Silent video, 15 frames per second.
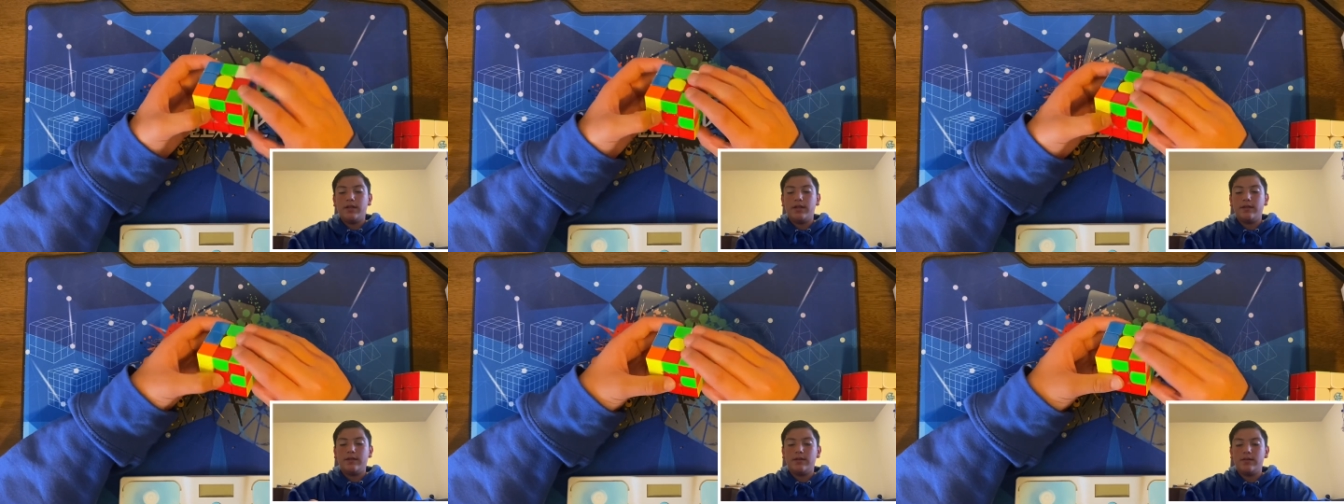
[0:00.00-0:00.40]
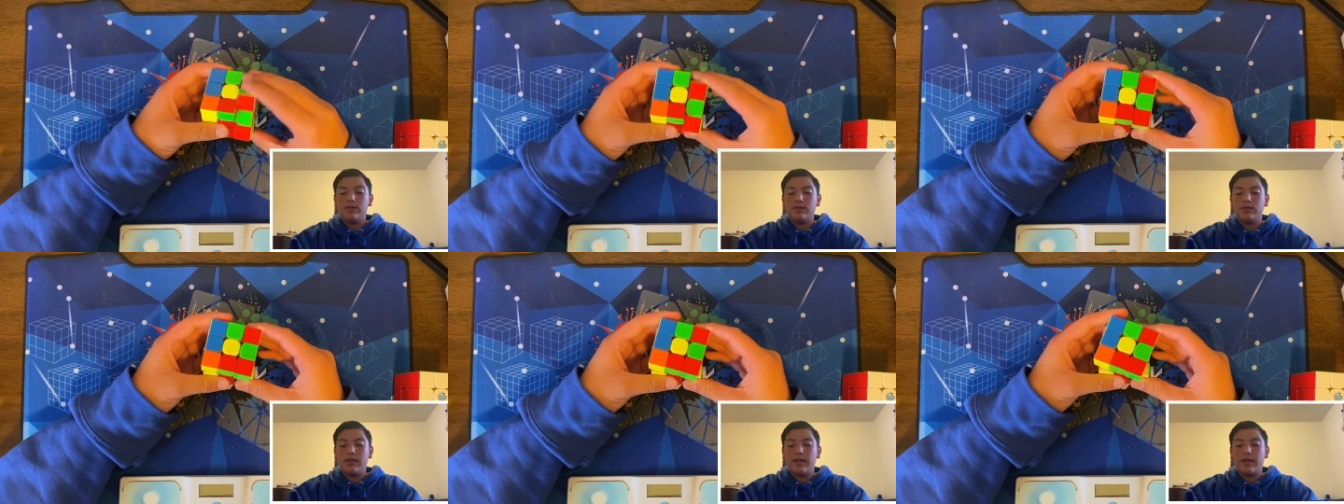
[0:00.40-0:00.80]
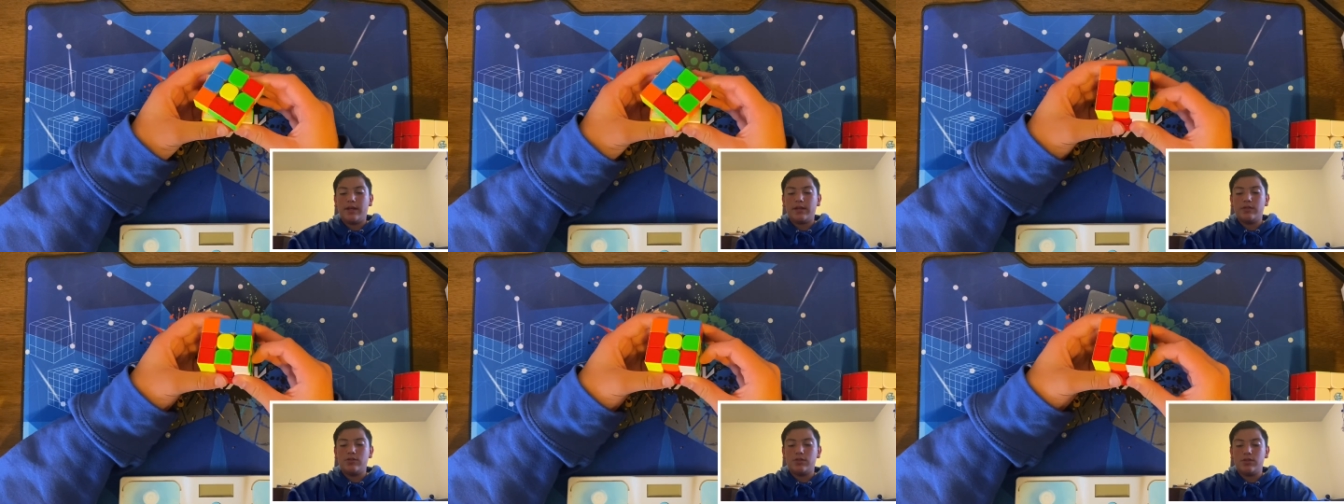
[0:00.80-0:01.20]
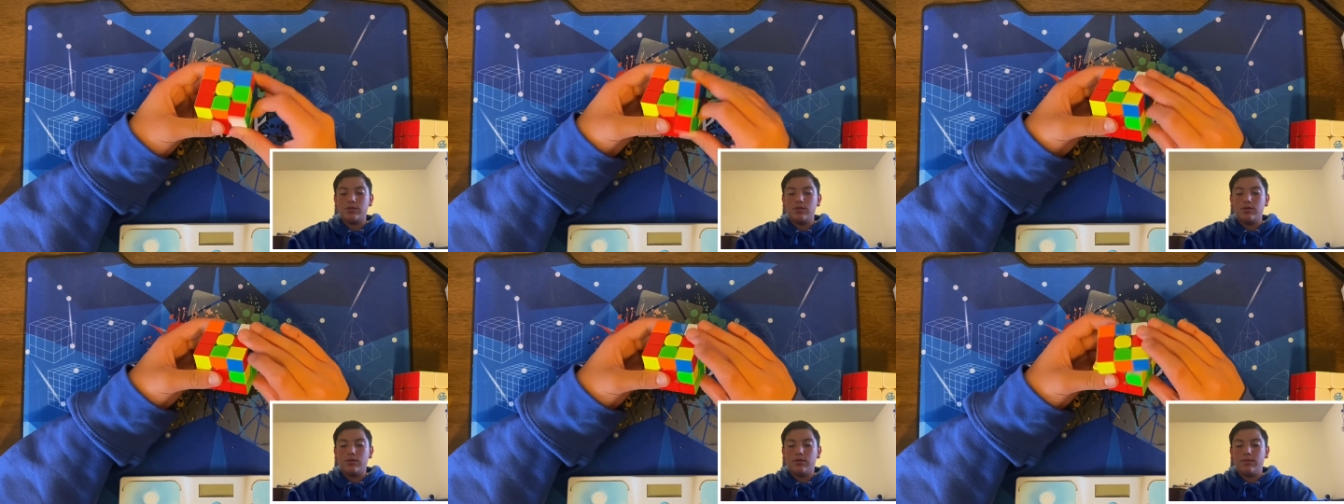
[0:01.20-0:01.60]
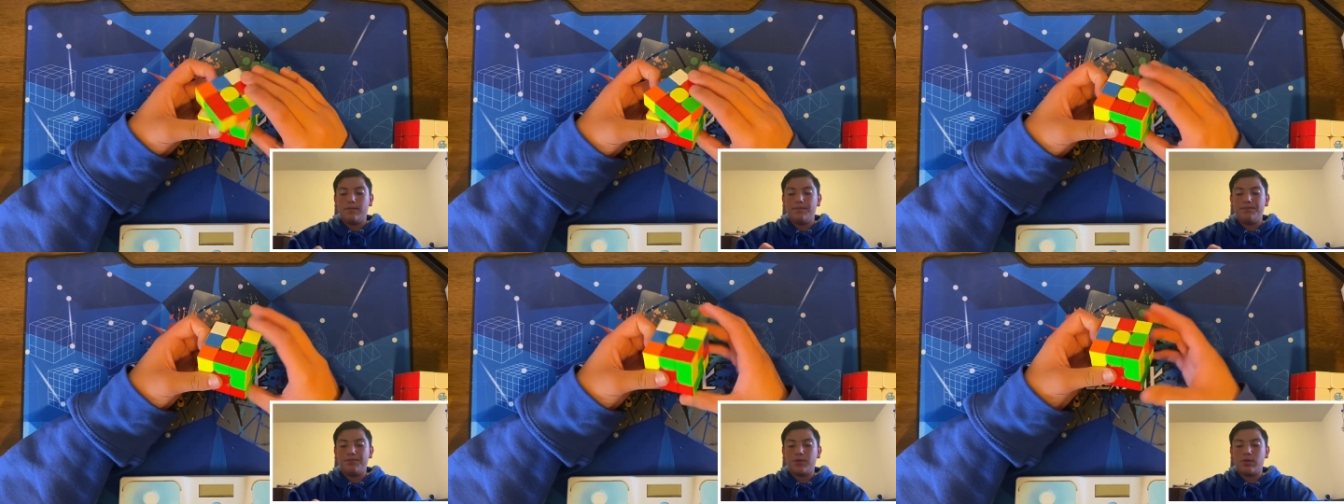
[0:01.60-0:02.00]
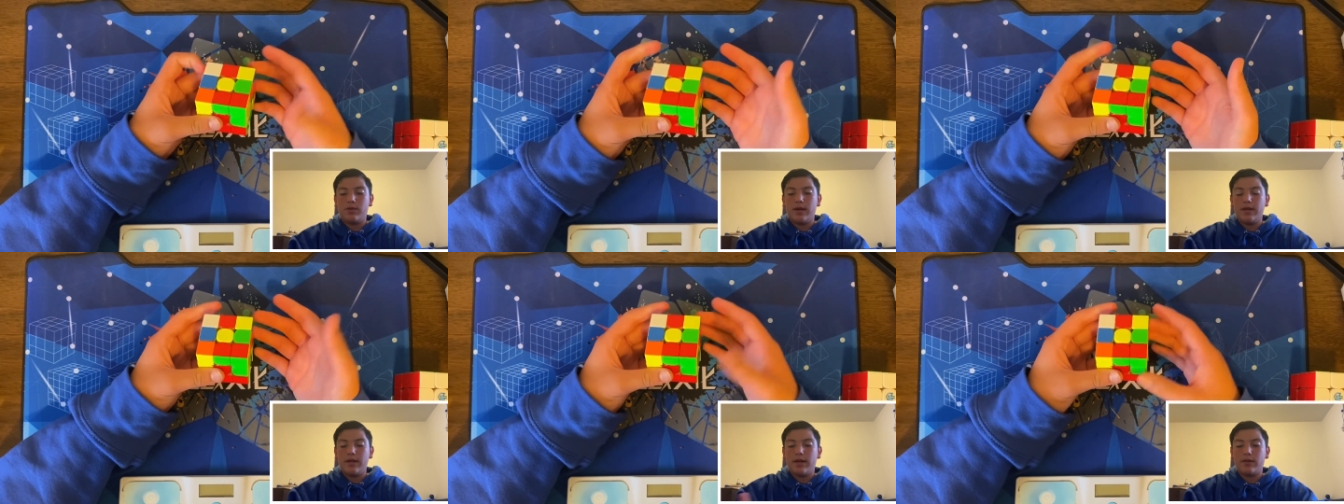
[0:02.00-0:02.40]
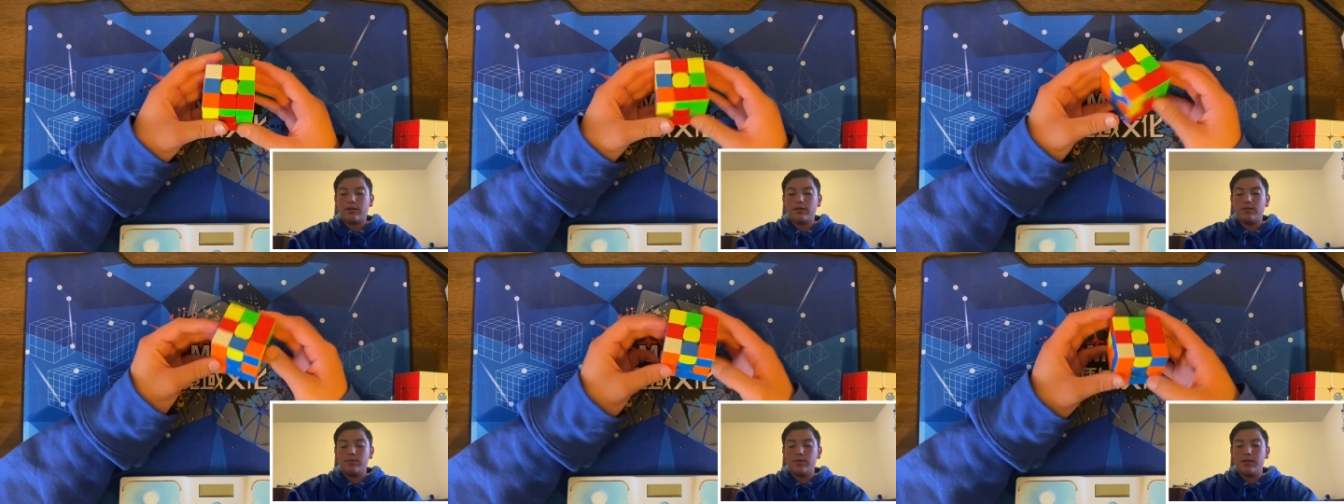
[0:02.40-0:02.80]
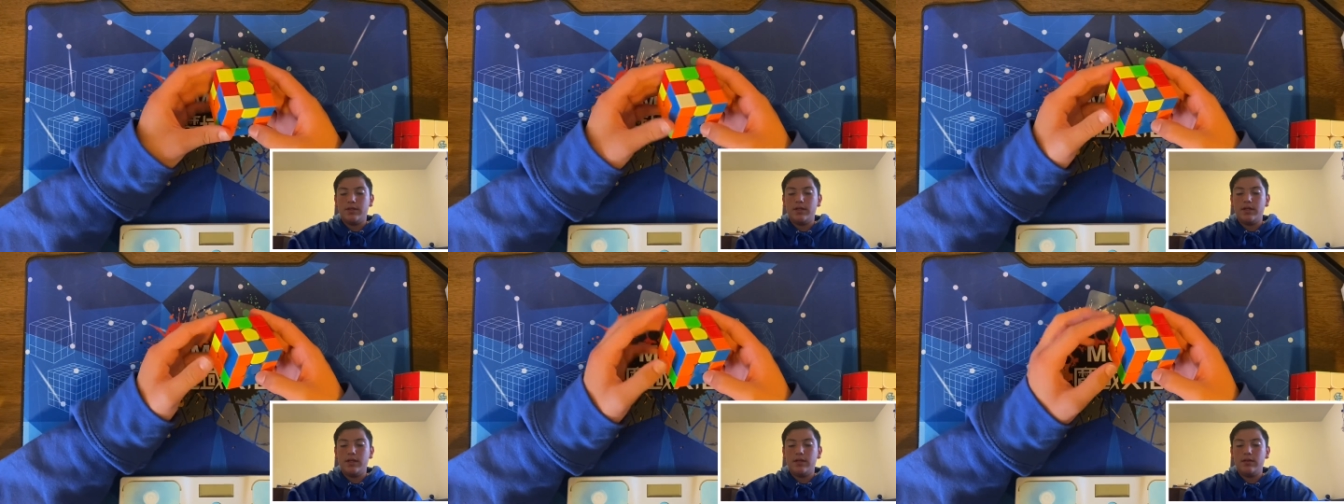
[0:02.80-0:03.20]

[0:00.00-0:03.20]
So then I can just do a righty algorithm, put it in.